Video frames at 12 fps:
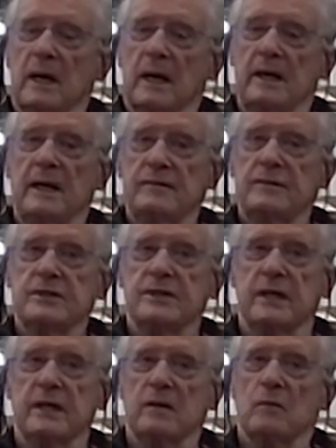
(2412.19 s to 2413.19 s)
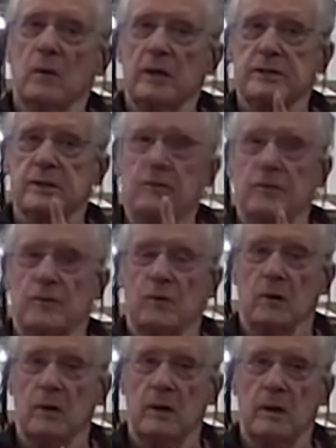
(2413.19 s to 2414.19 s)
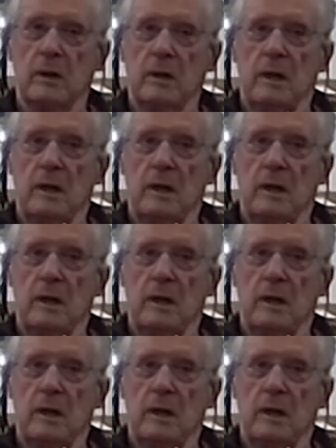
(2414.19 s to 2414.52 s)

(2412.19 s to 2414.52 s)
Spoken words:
I have to say, it wasn't for